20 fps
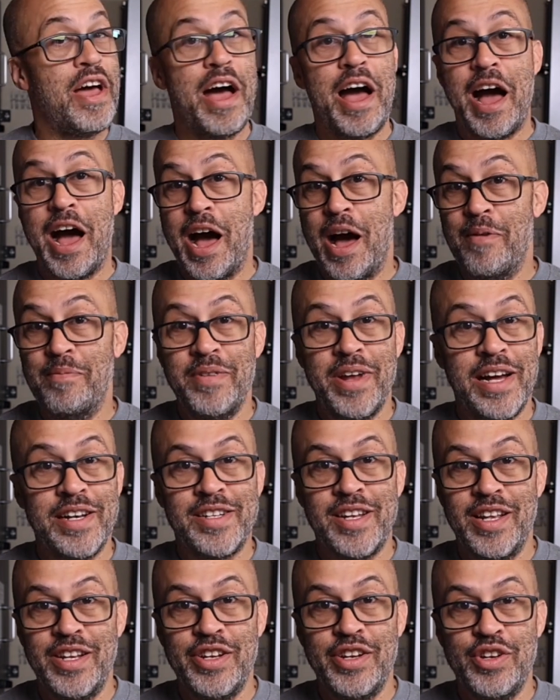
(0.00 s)
I'm not
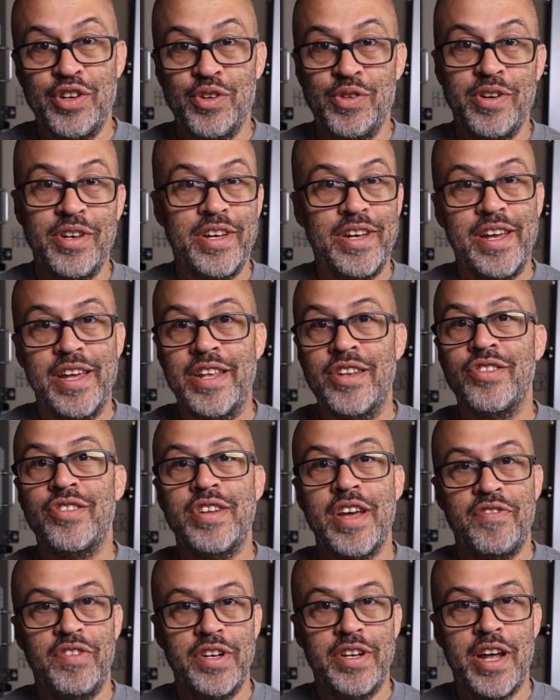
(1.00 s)
telling you to do it. It is
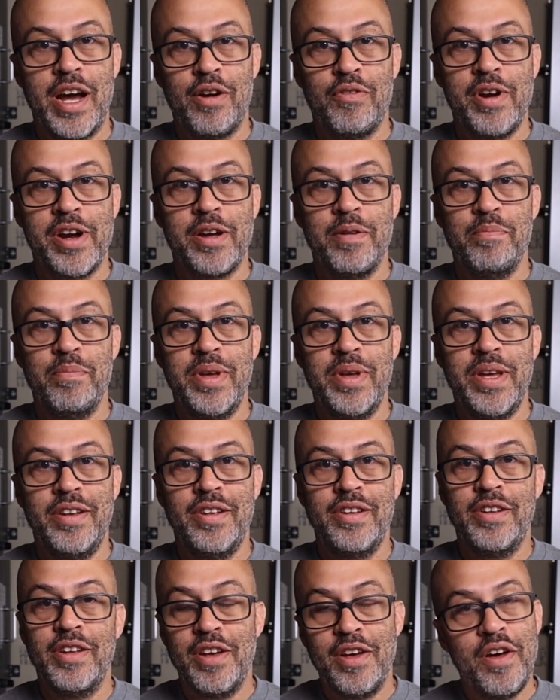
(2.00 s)
definitely not recommended.